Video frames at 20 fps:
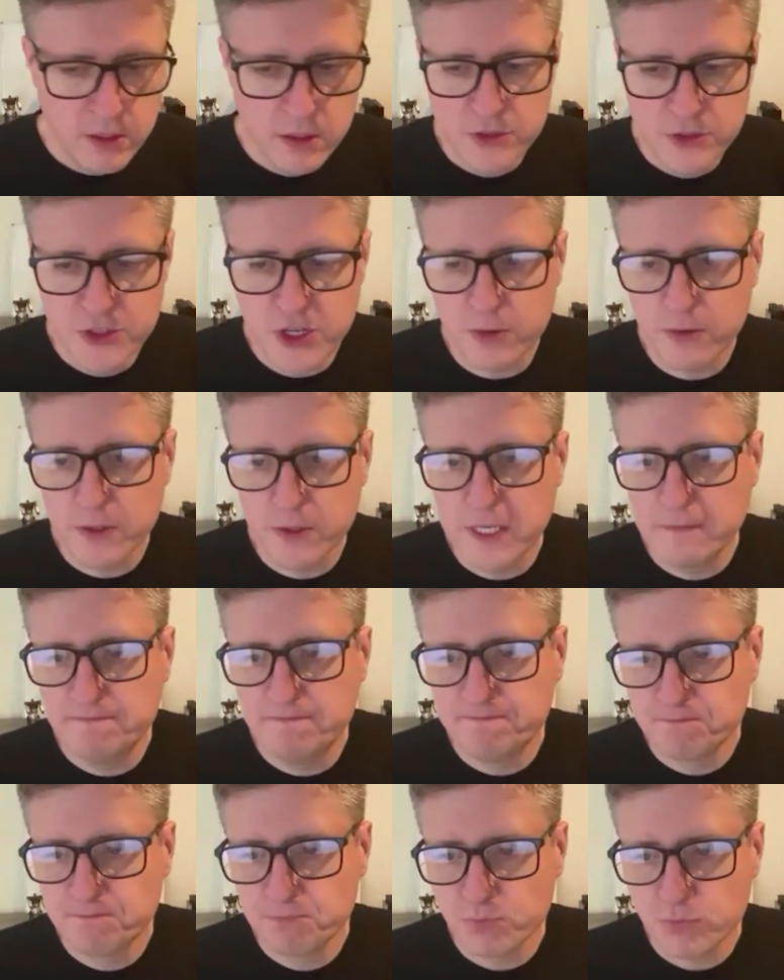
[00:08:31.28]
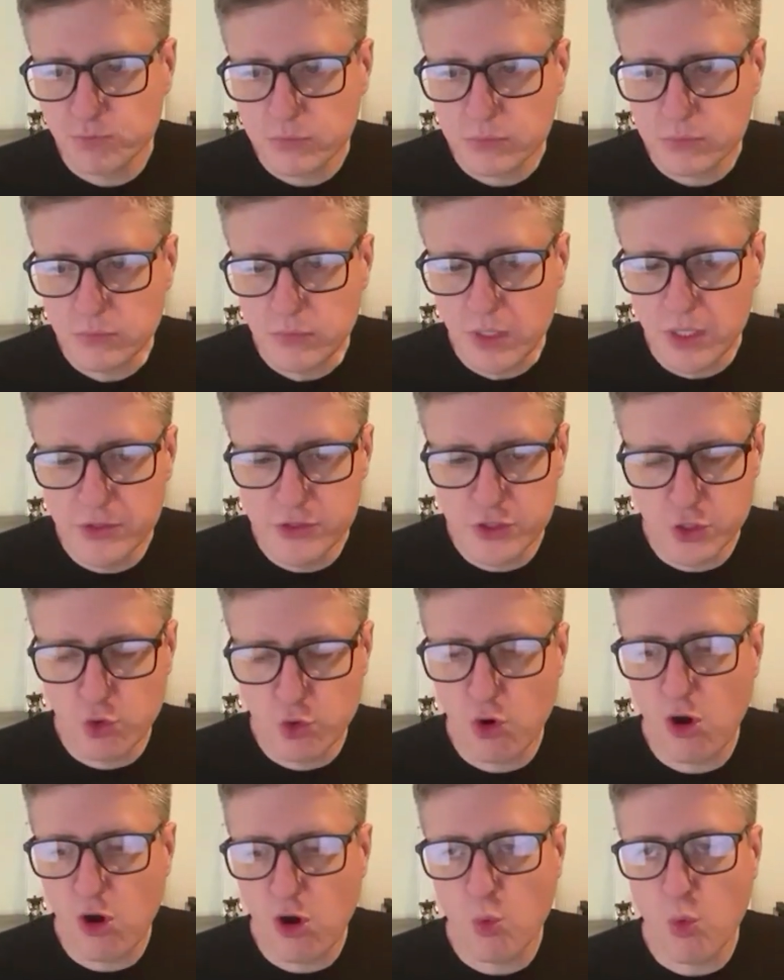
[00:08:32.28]
generally, there's a
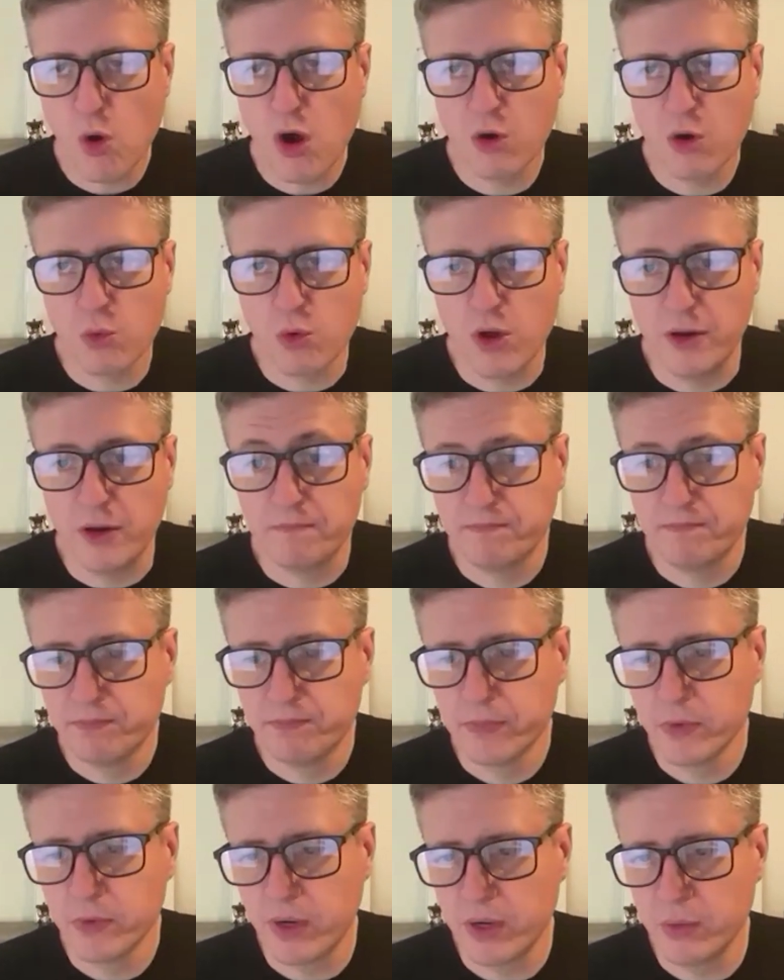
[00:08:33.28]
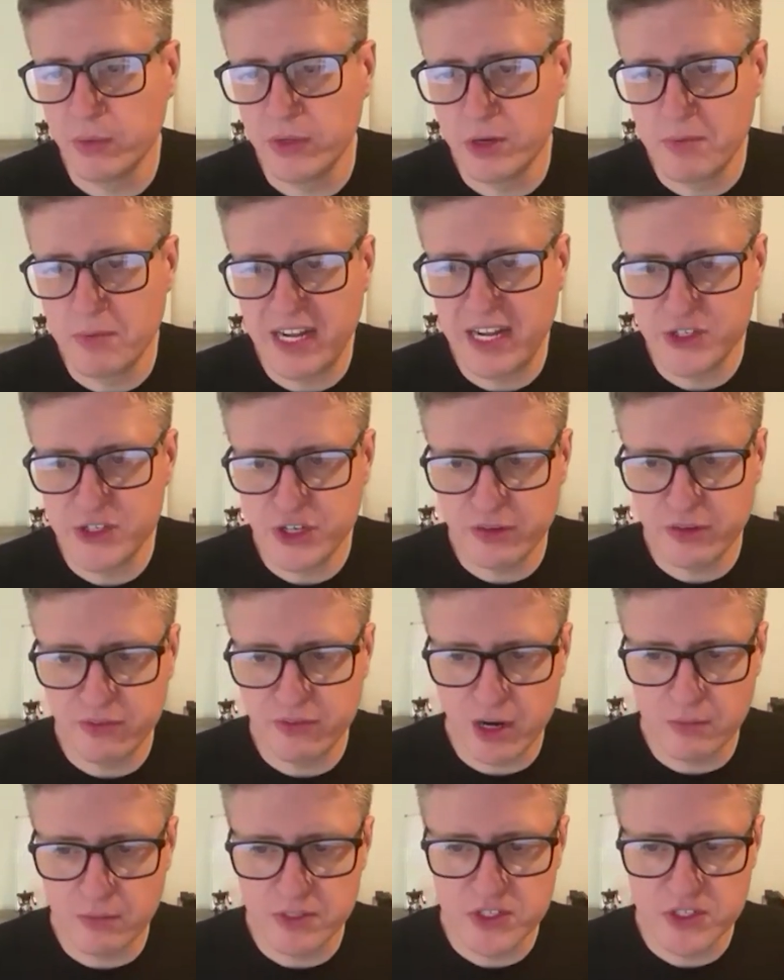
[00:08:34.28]
crawl, walk, run, right? When you're managing
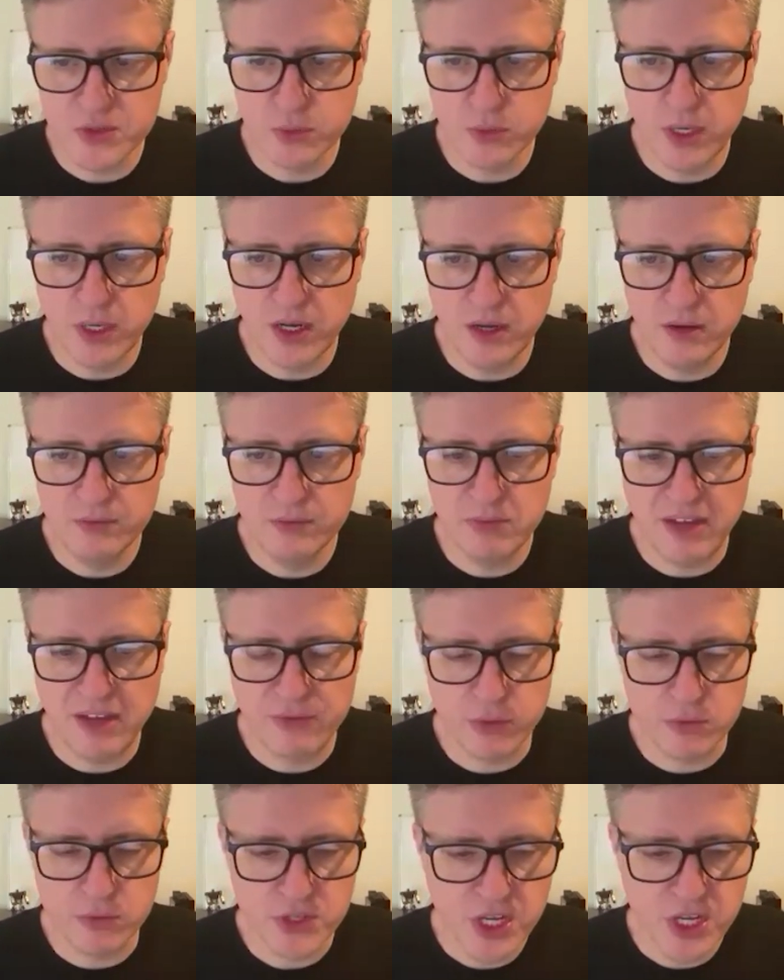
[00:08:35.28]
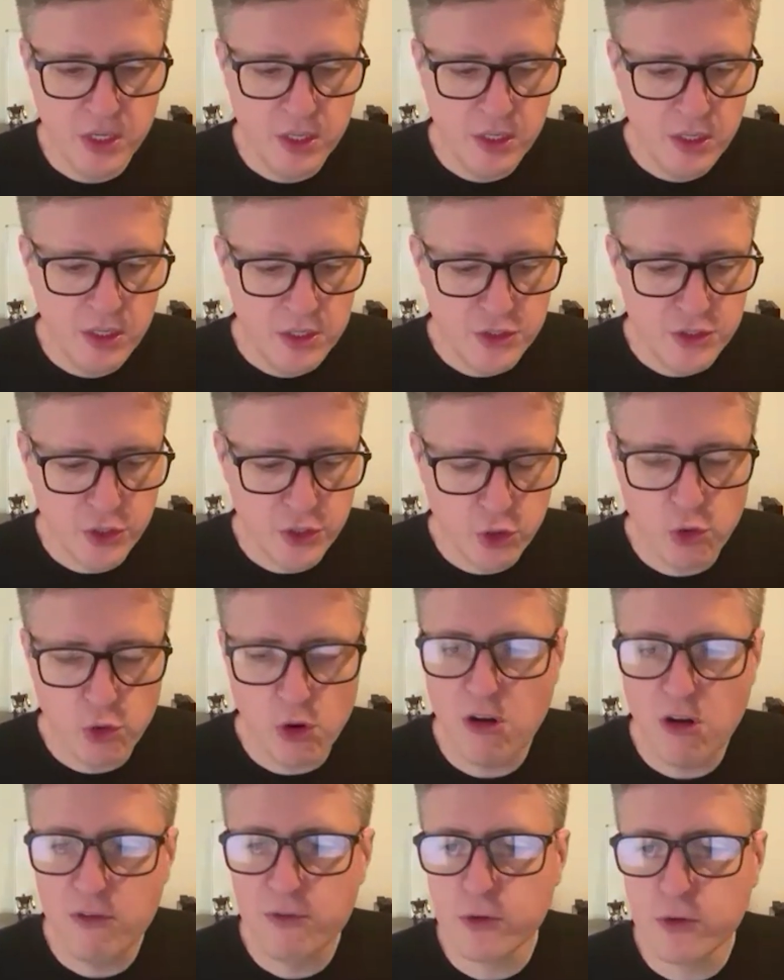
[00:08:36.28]
environments, uh, platforms. So the
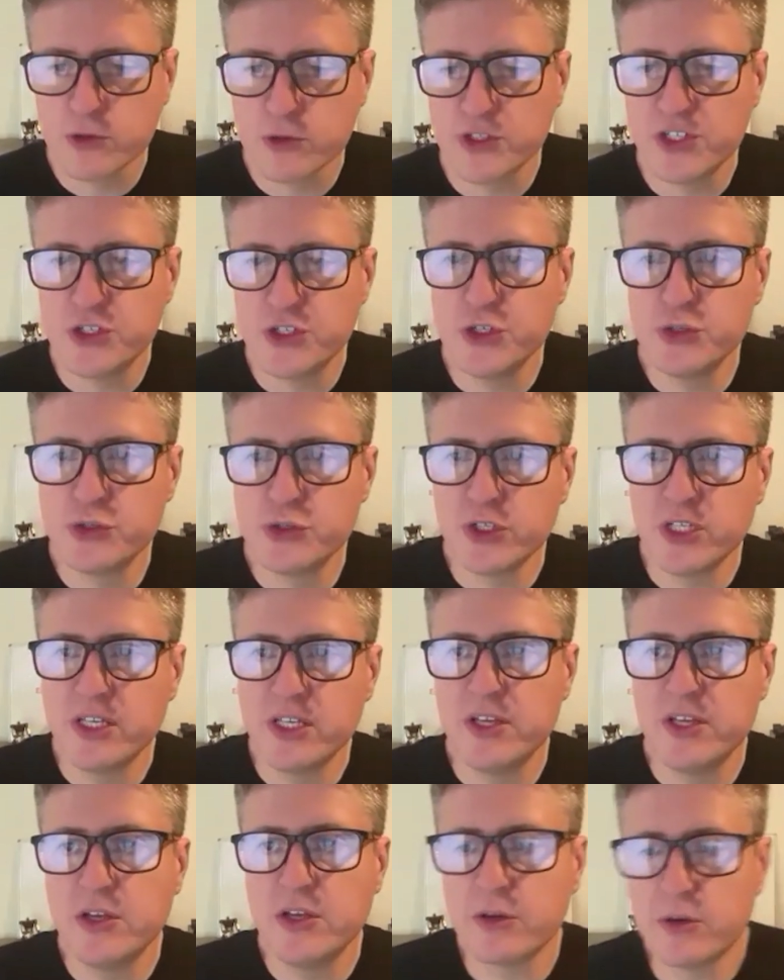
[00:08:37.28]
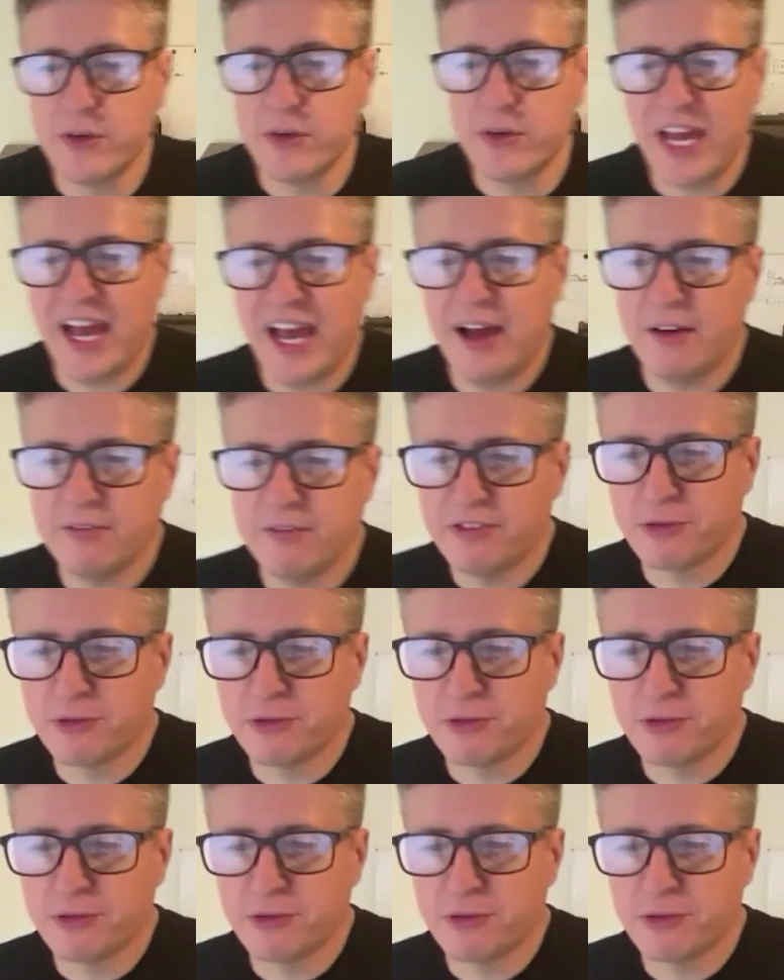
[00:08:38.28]
crawl version is usually that you're going to have